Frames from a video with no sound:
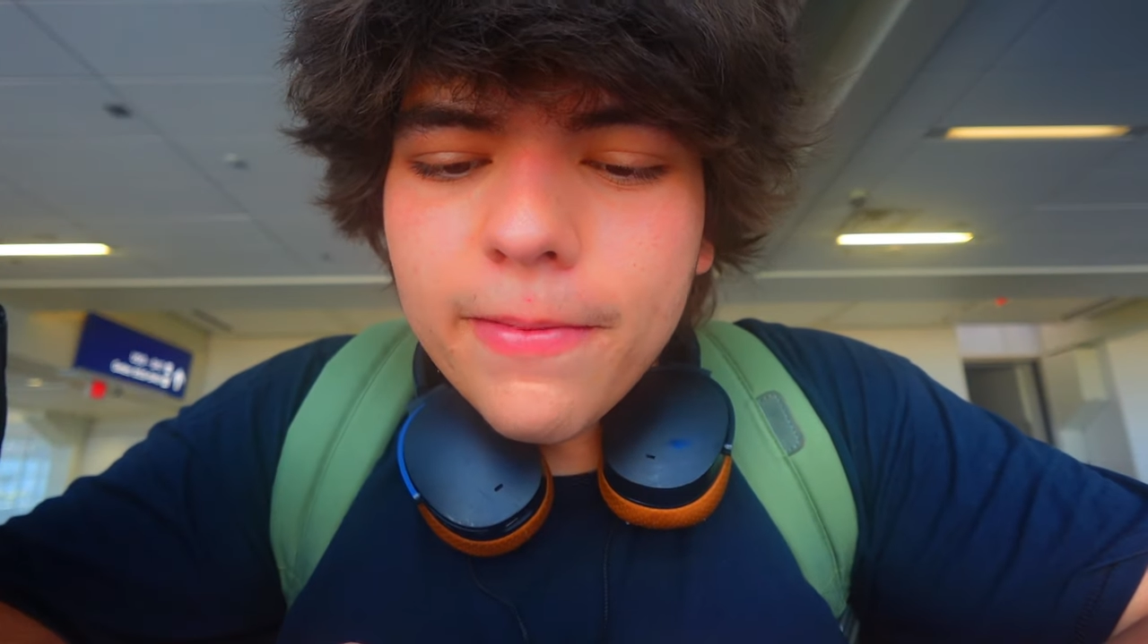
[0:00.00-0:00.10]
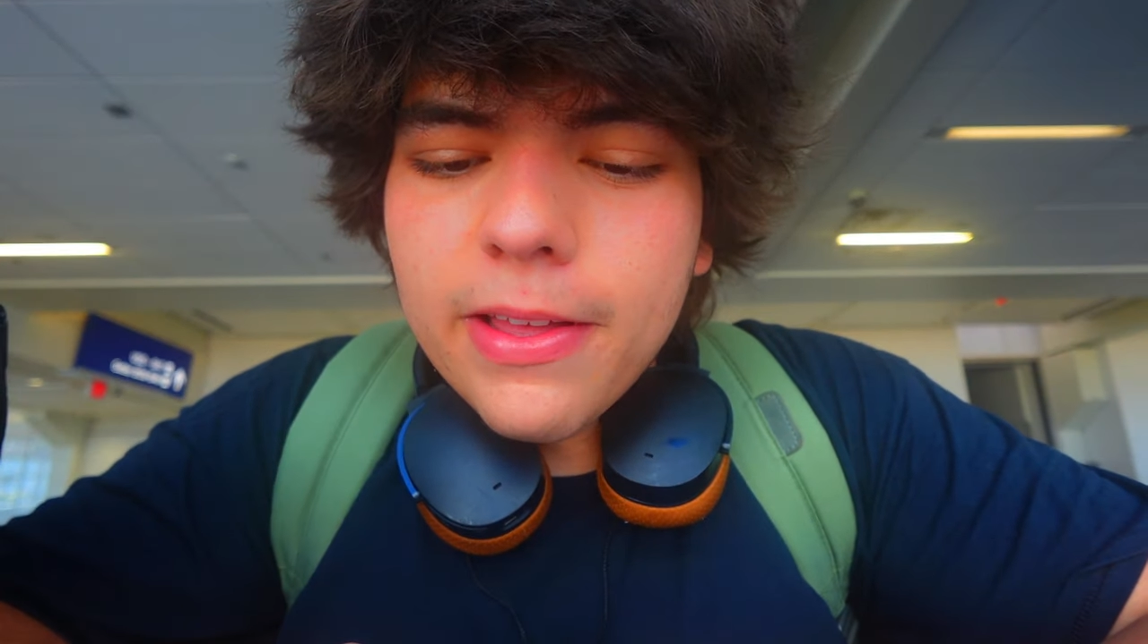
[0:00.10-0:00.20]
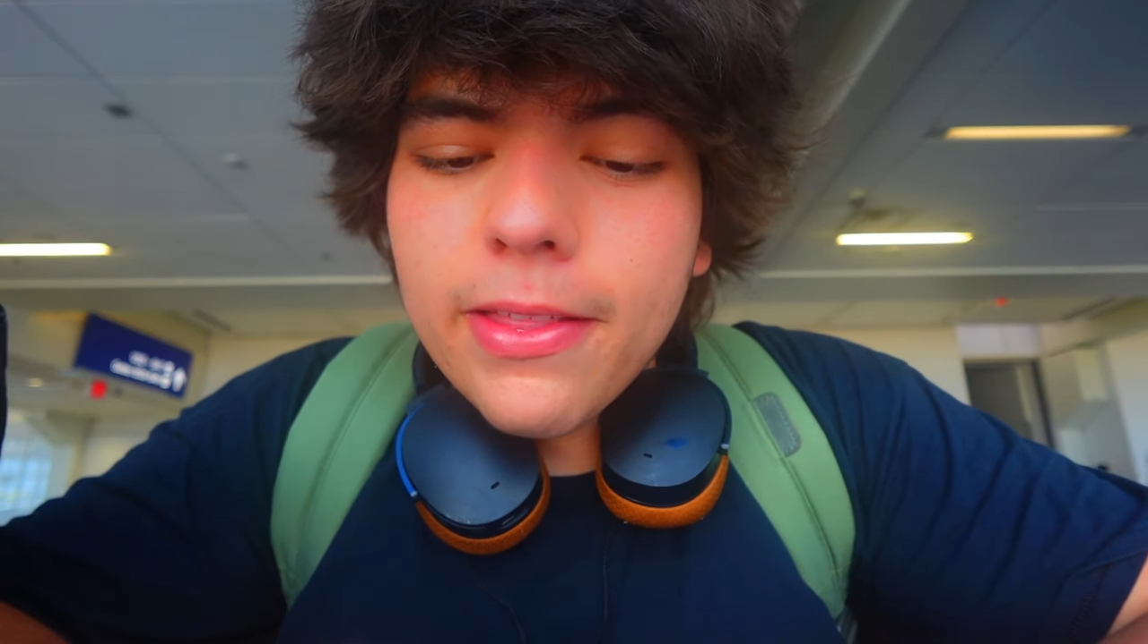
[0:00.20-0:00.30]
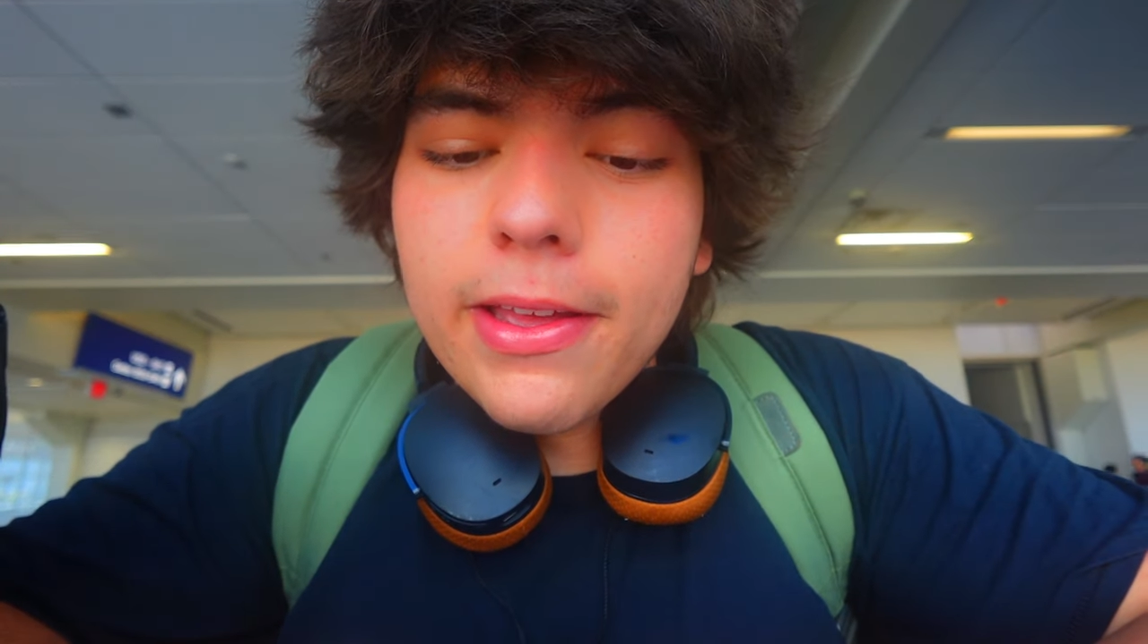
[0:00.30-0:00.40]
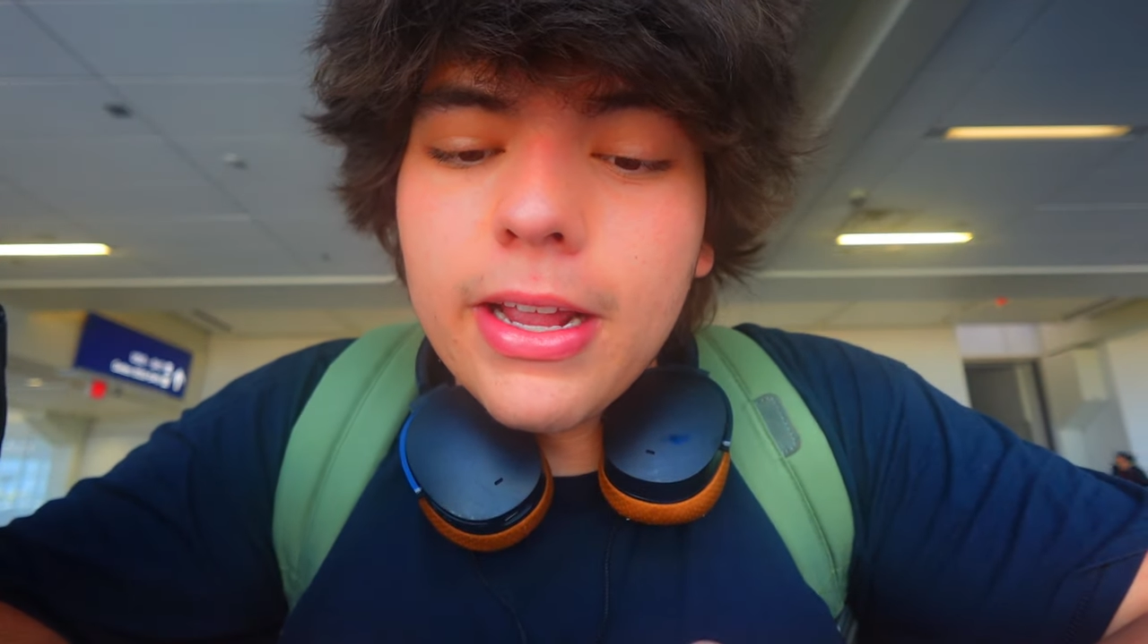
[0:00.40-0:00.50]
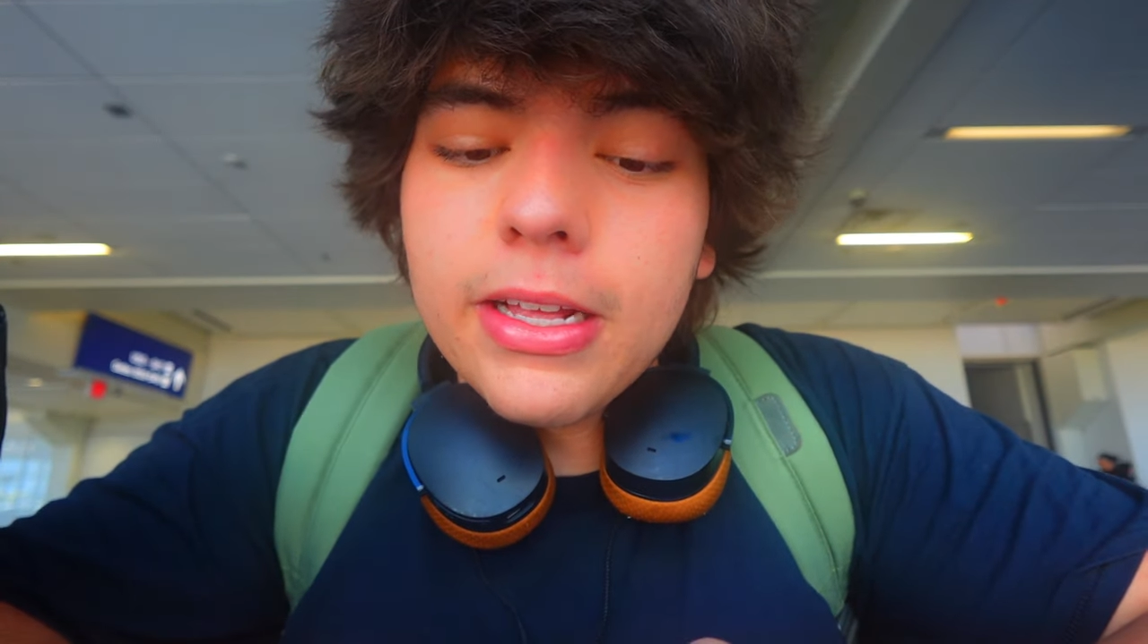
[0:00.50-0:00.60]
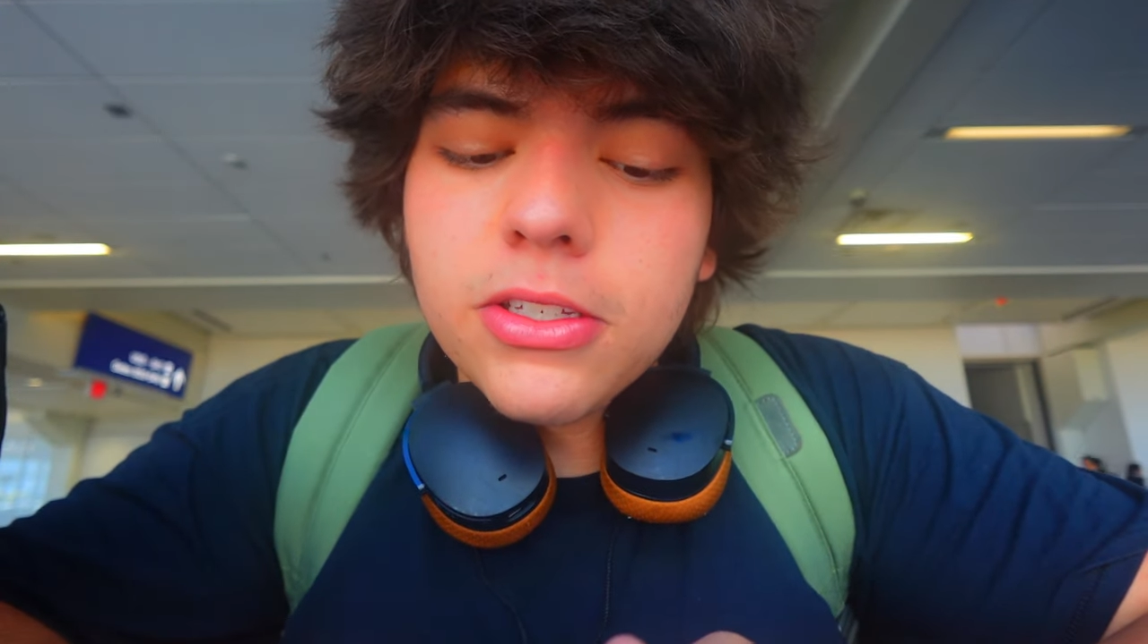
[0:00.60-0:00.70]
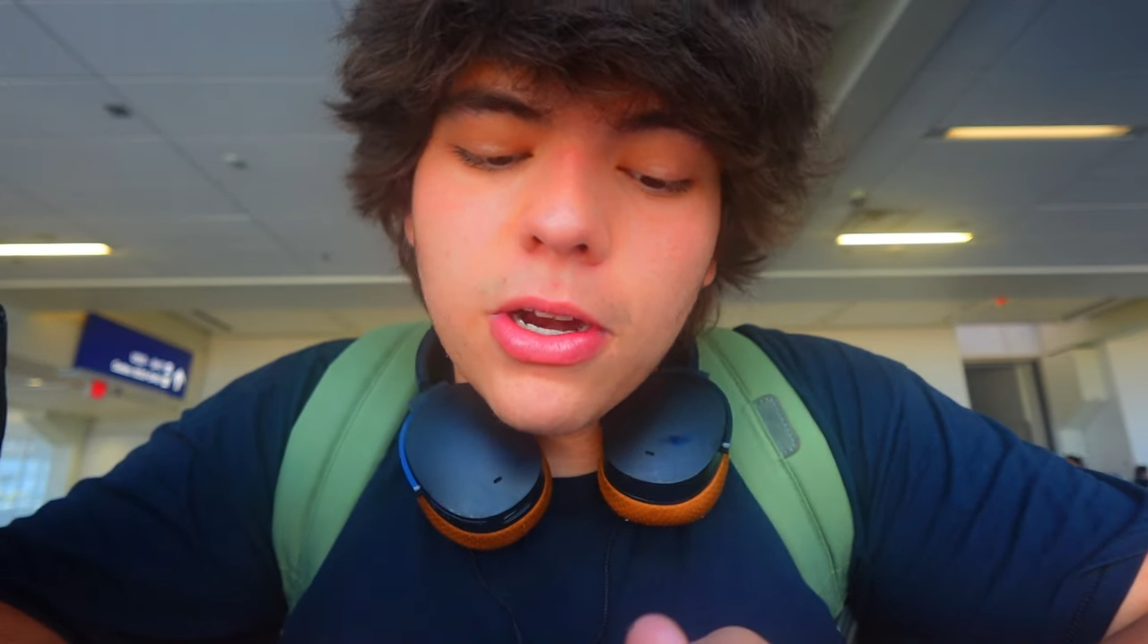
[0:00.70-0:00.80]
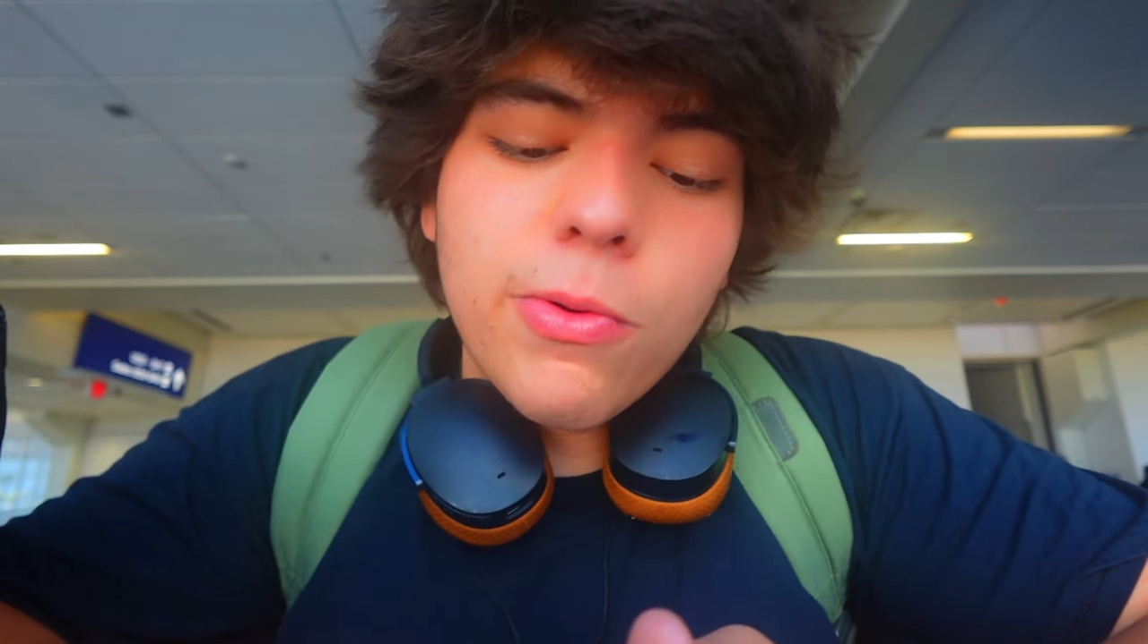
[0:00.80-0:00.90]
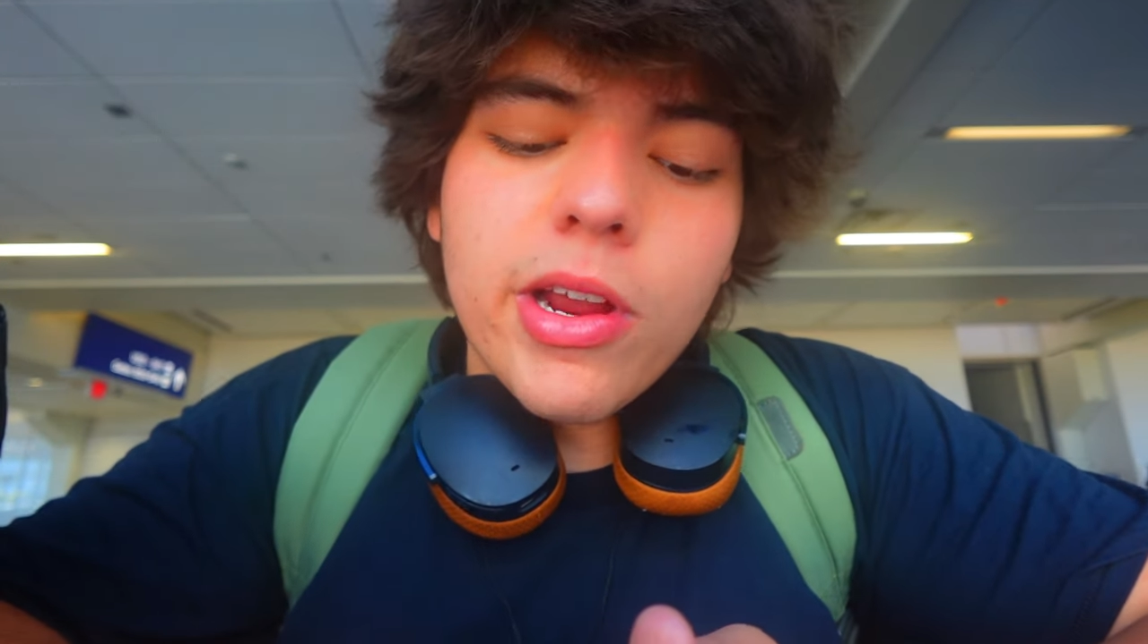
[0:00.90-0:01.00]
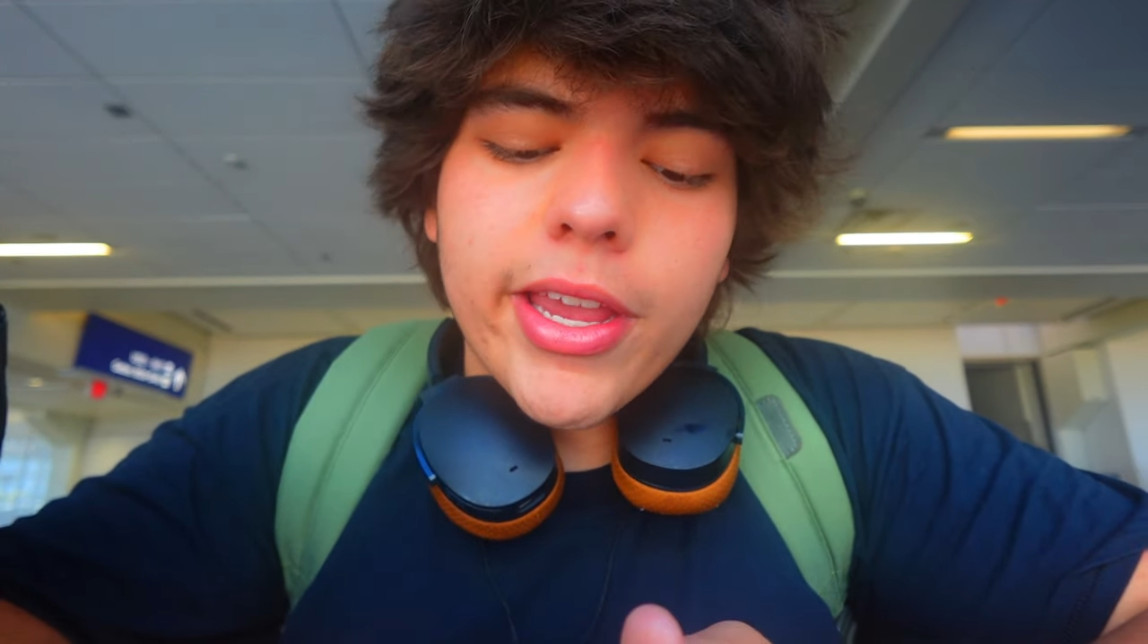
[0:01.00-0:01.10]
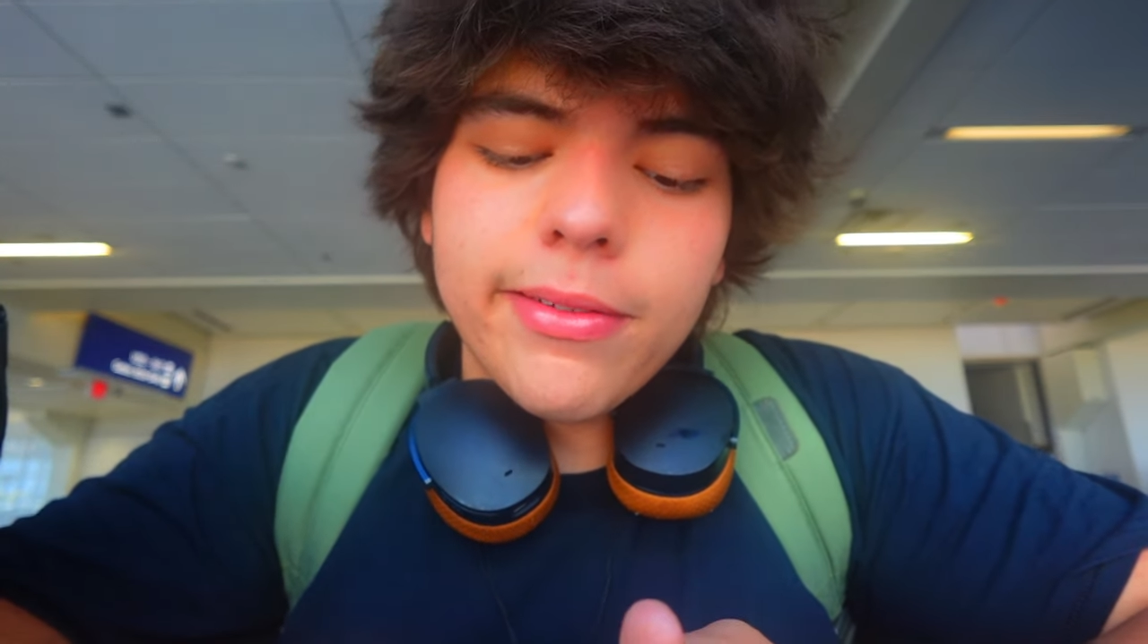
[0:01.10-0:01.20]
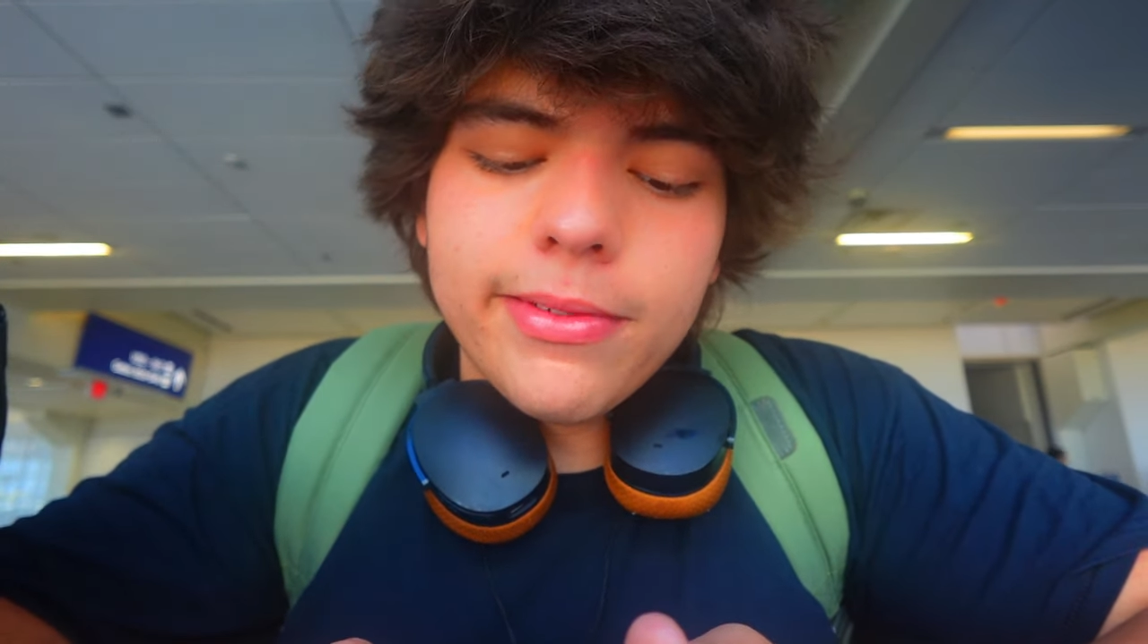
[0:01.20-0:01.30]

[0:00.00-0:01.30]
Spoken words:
and then start walking